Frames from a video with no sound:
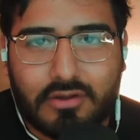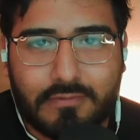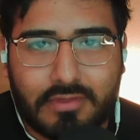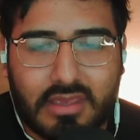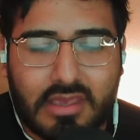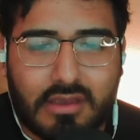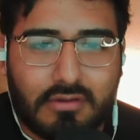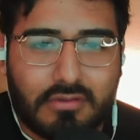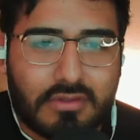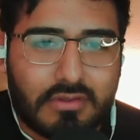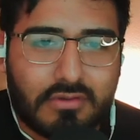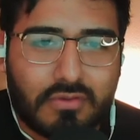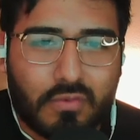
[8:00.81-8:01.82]
over the
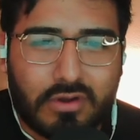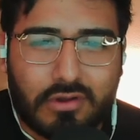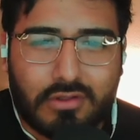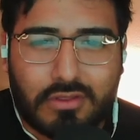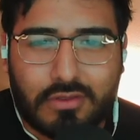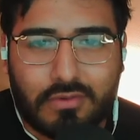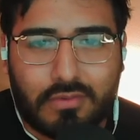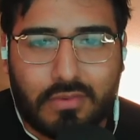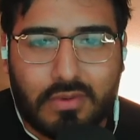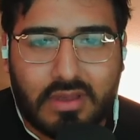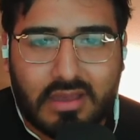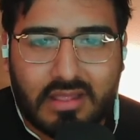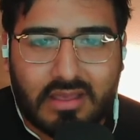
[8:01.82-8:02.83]
years. There's one or two,
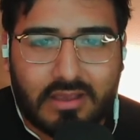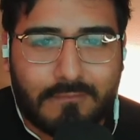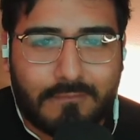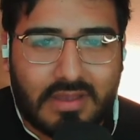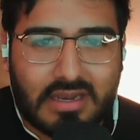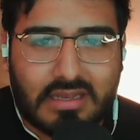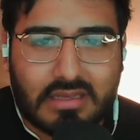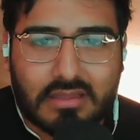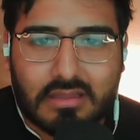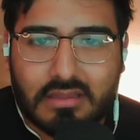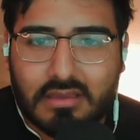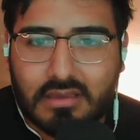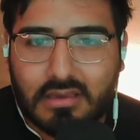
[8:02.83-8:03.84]
like
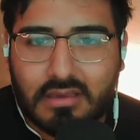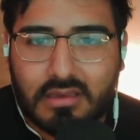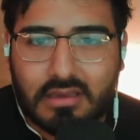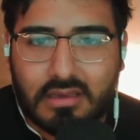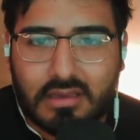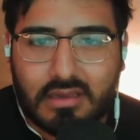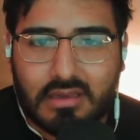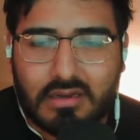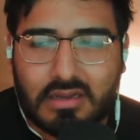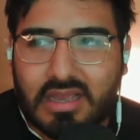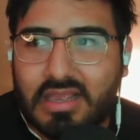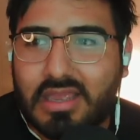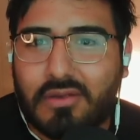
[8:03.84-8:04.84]
Phoenix, and
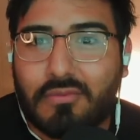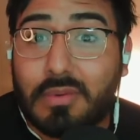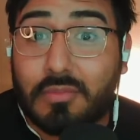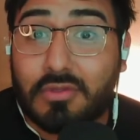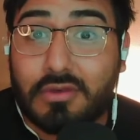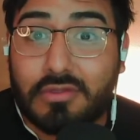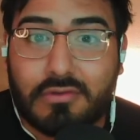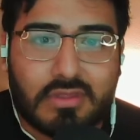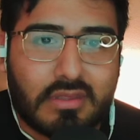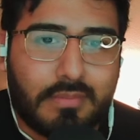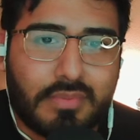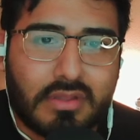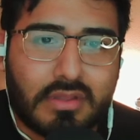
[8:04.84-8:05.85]
I can't remember the other
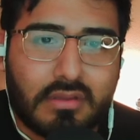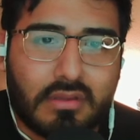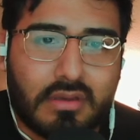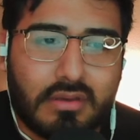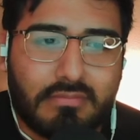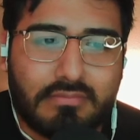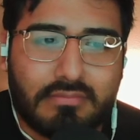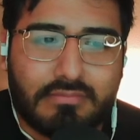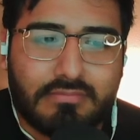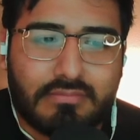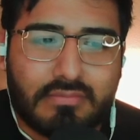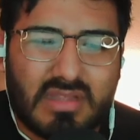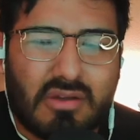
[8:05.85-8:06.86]
scent, but
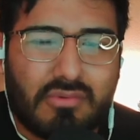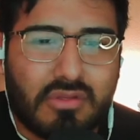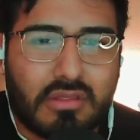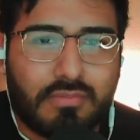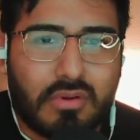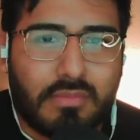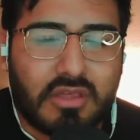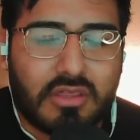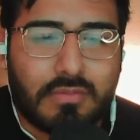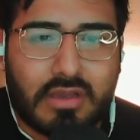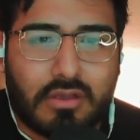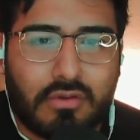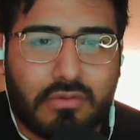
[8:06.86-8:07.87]
that one's pretty much
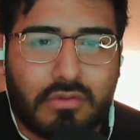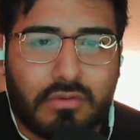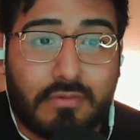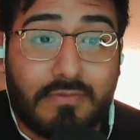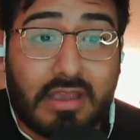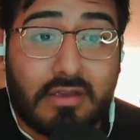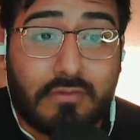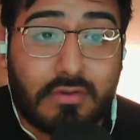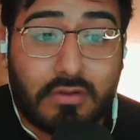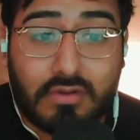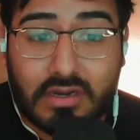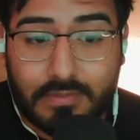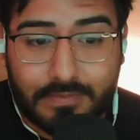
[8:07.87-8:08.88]
my go-to if I ever
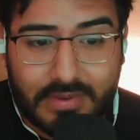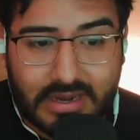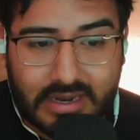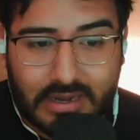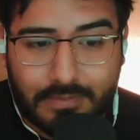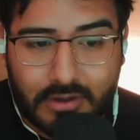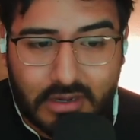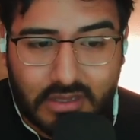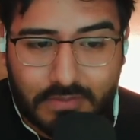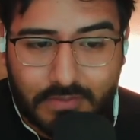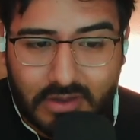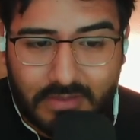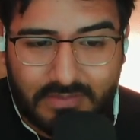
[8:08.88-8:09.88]
do end up buying body
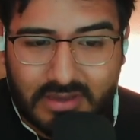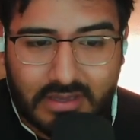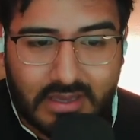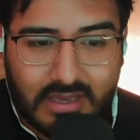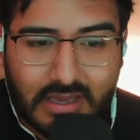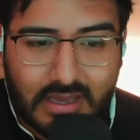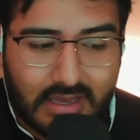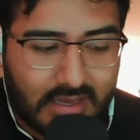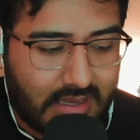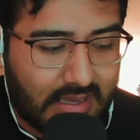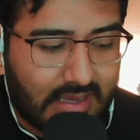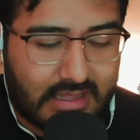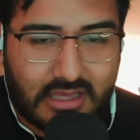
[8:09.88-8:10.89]
spray. But
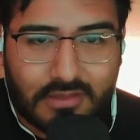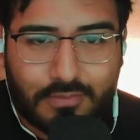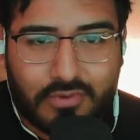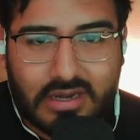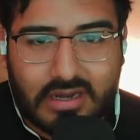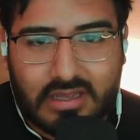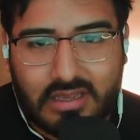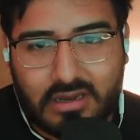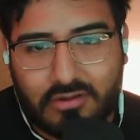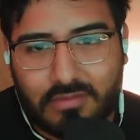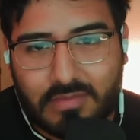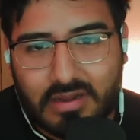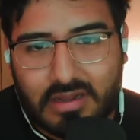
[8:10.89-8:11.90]
at this point,
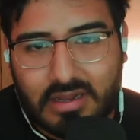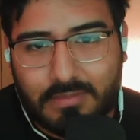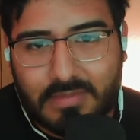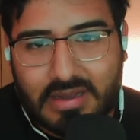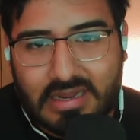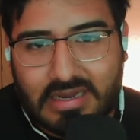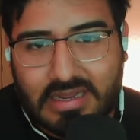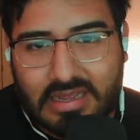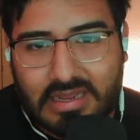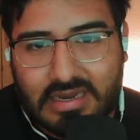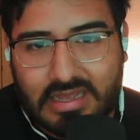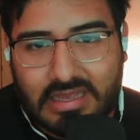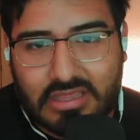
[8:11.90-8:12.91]
in my day
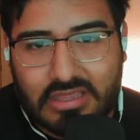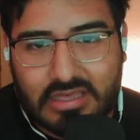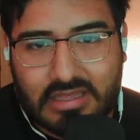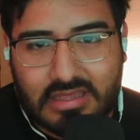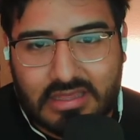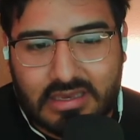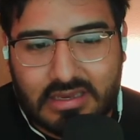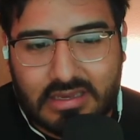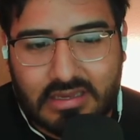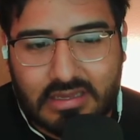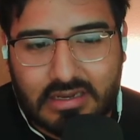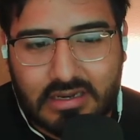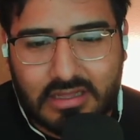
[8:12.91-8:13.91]
and age, it's
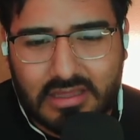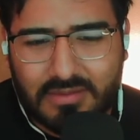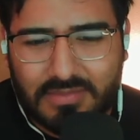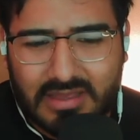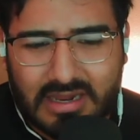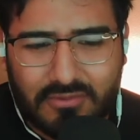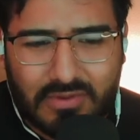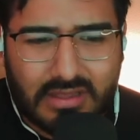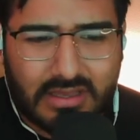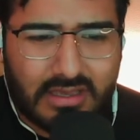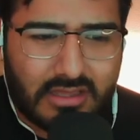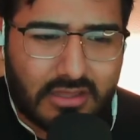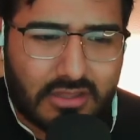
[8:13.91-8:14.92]
not something I
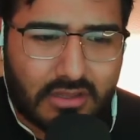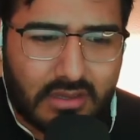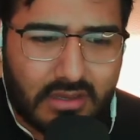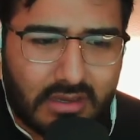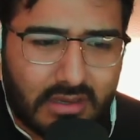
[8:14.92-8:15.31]
really just